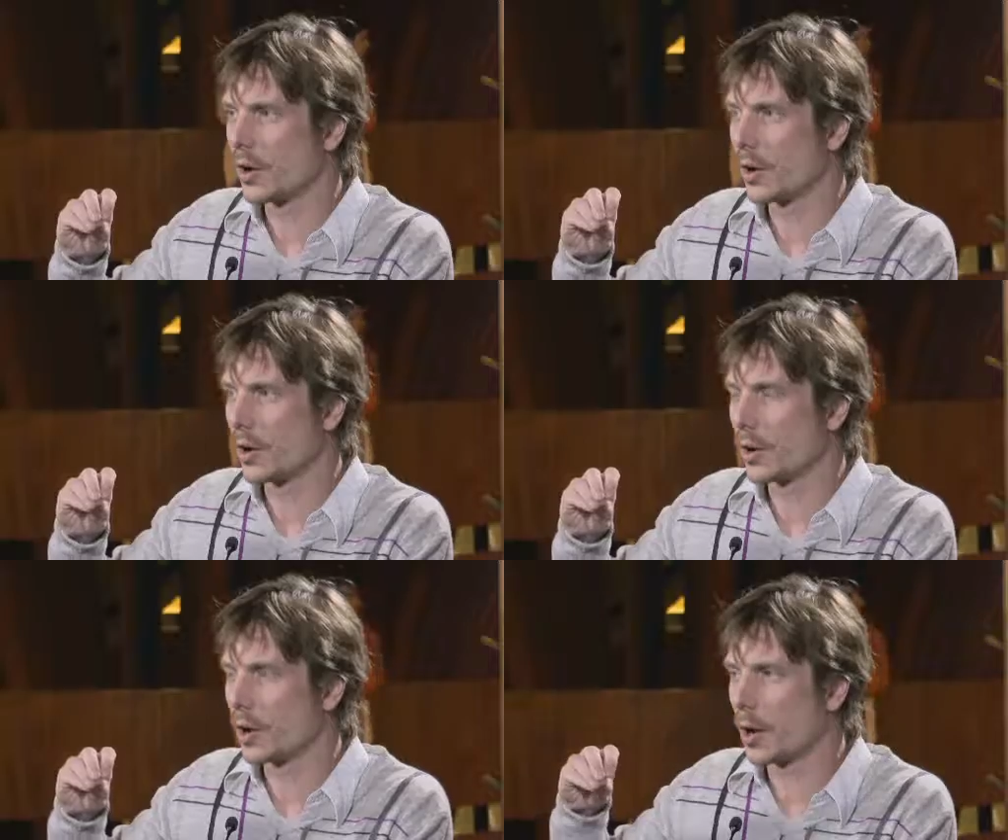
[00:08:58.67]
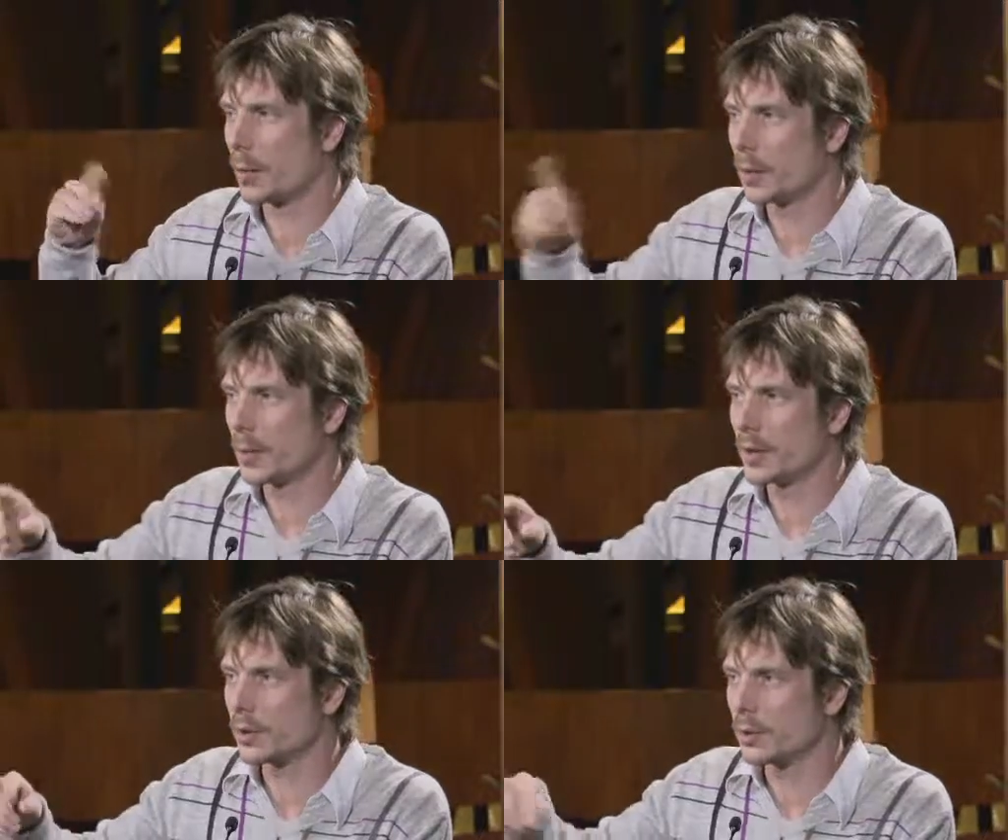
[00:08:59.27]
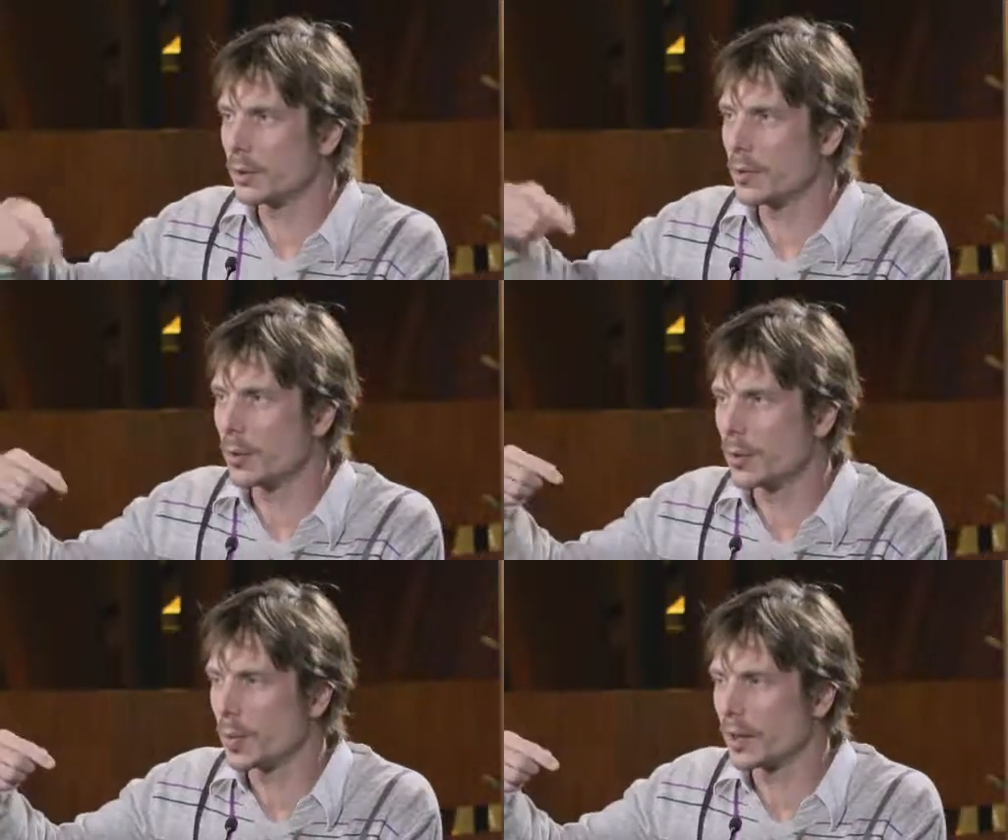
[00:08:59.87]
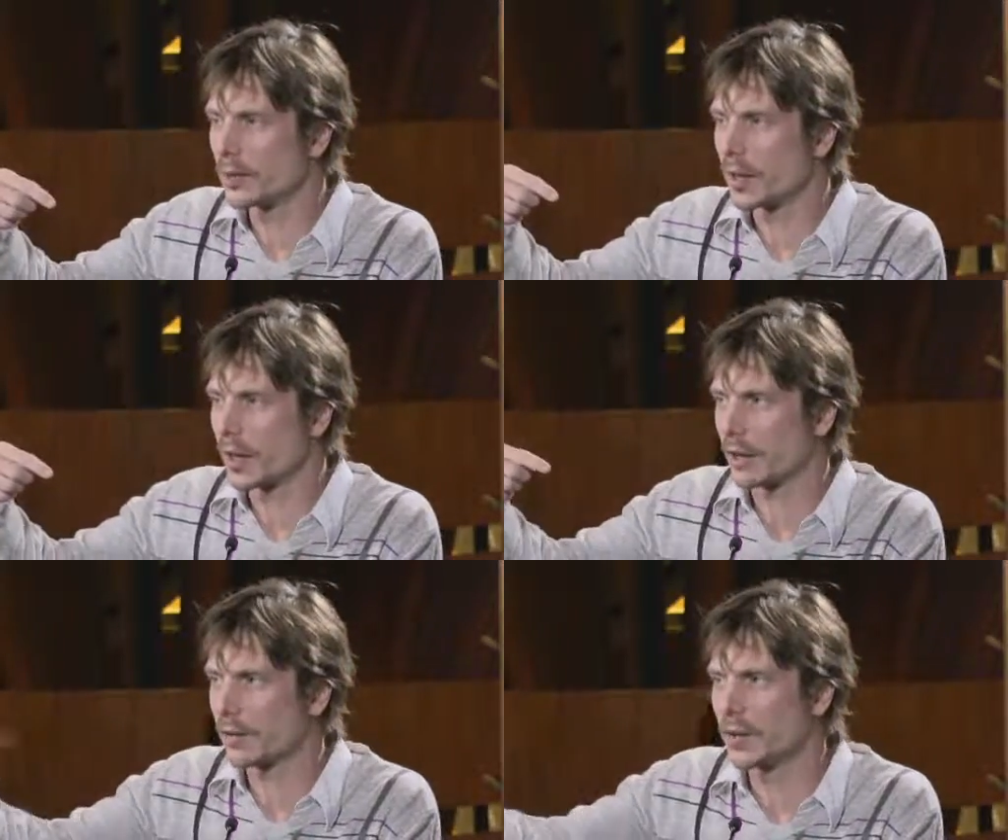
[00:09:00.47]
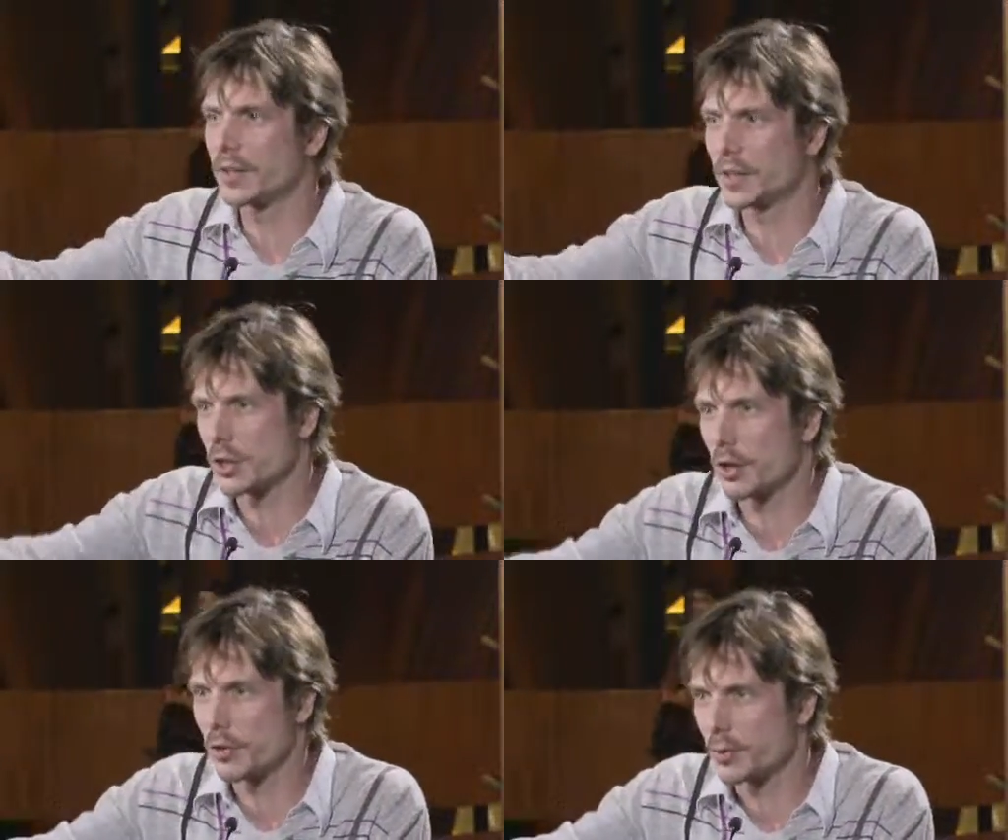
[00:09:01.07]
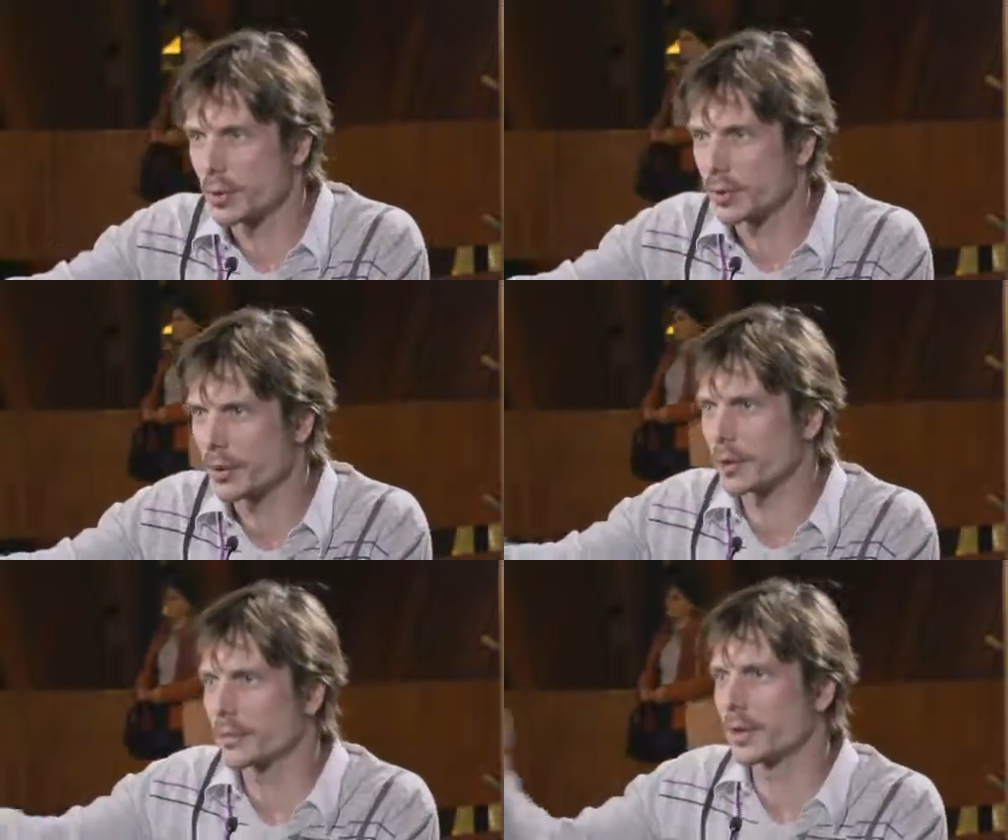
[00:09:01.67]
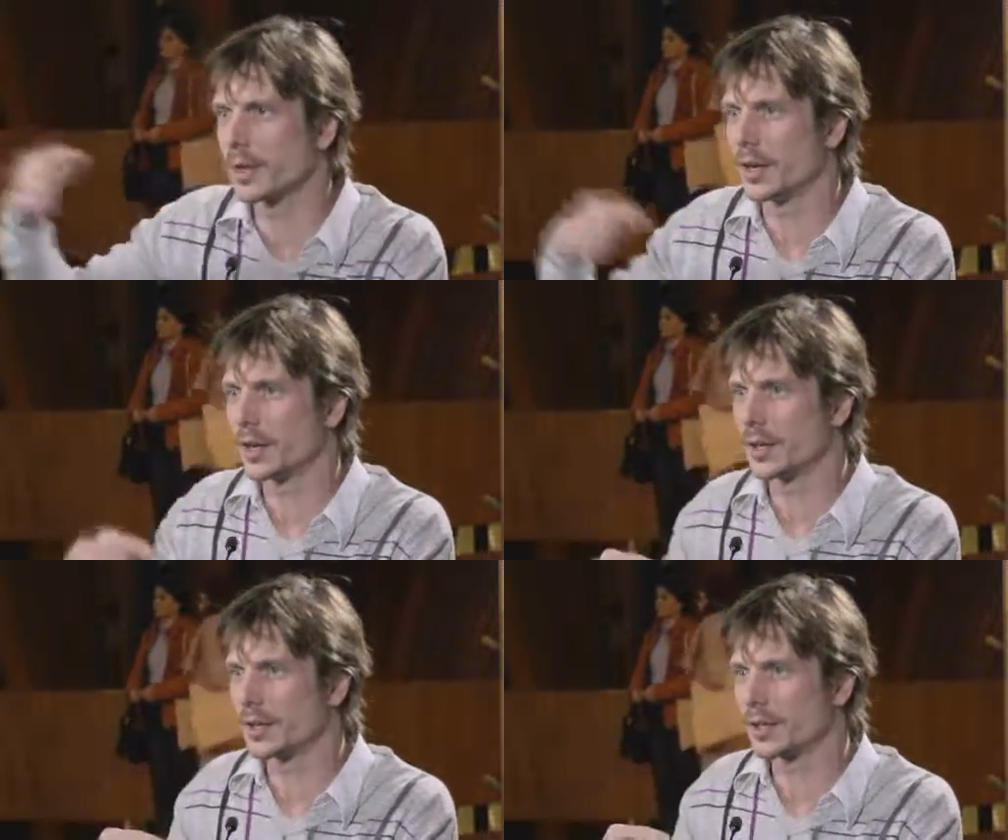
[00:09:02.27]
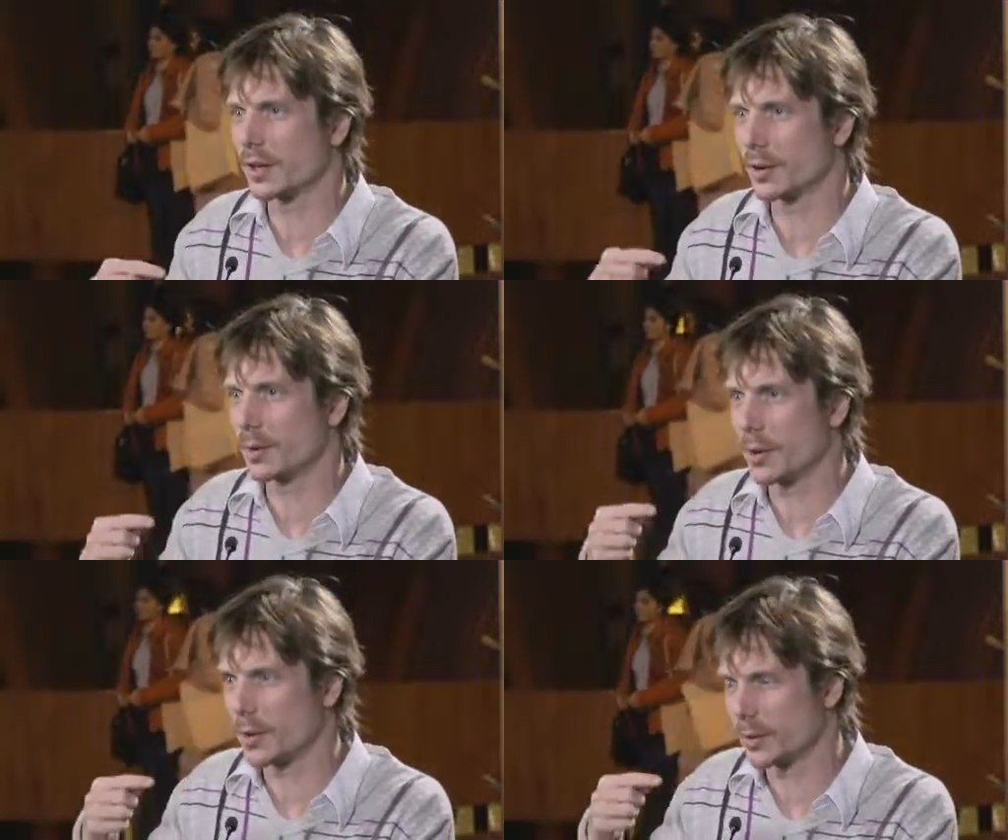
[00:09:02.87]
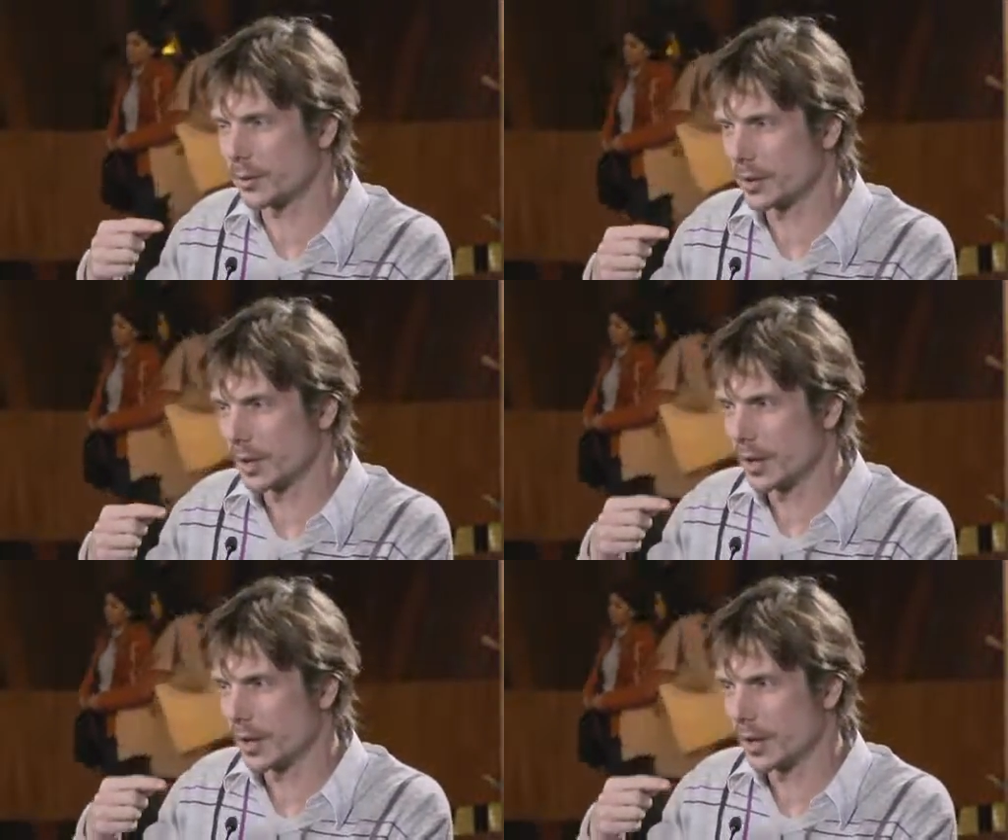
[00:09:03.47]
a public who will take advantage of a program. It is about